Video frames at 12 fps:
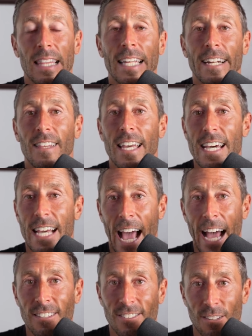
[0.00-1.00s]
Linoleic
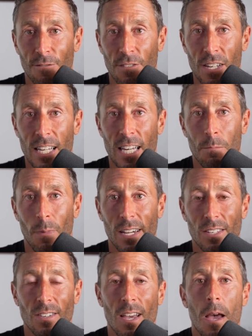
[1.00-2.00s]
acid feeding in
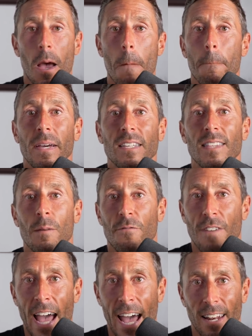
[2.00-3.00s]
mice makes them
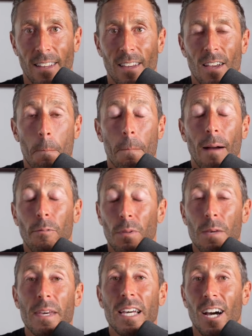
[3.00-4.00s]
fat,
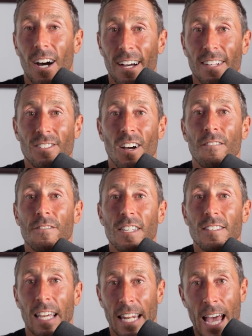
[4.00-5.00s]
probably because of
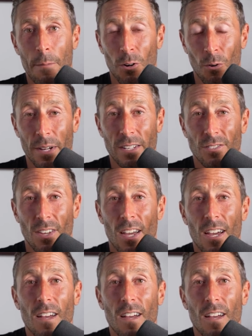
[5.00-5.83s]
these cannabinoids.